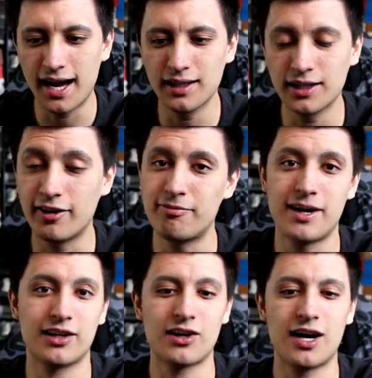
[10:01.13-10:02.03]
I love
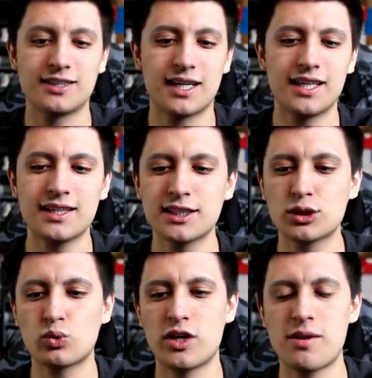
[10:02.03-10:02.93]
Metagross. I think
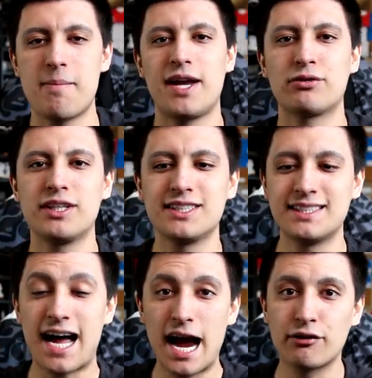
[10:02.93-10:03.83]
this is one of the main
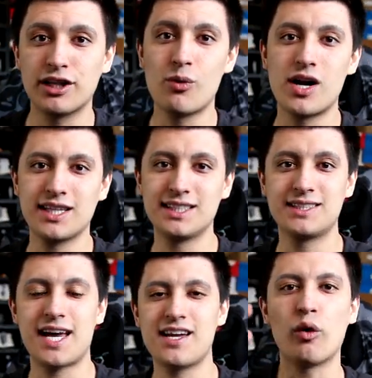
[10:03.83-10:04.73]
reasons I really wanted the
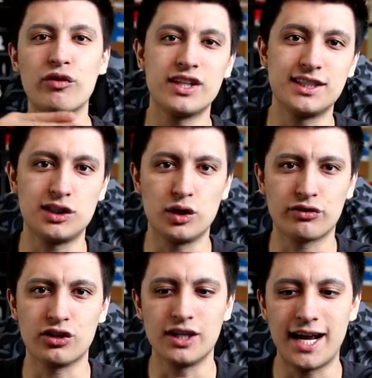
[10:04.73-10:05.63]
set over the
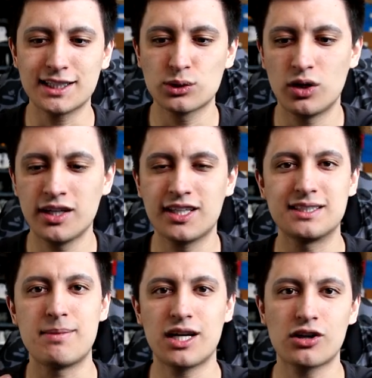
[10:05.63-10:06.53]
Silver Lance one,
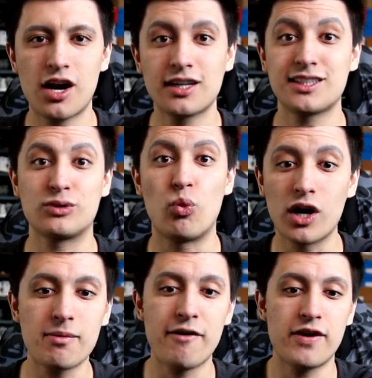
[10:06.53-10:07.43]
because Metagross is
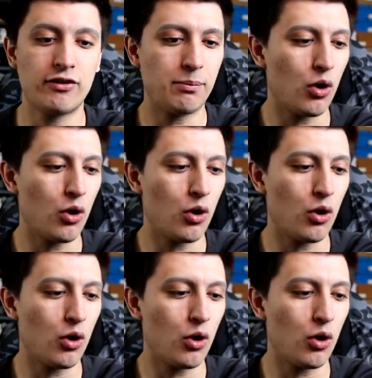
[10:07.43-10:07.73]
one of my favorite